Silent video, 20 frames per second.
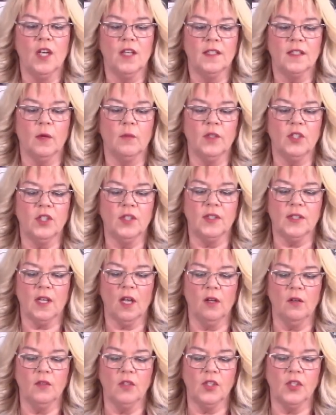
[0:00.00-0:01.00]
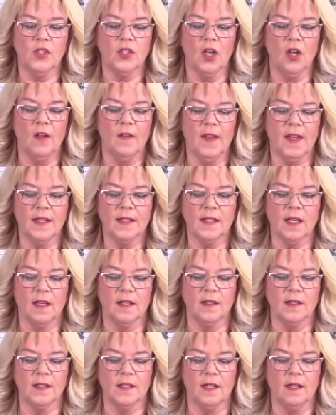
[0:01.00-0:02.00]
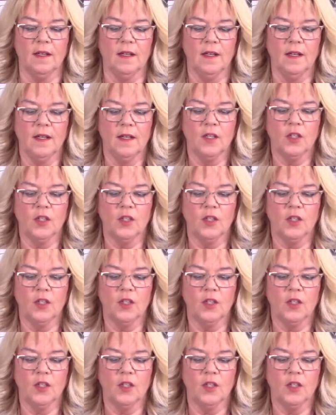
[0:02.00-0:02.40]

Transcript: So we're just going to turn that under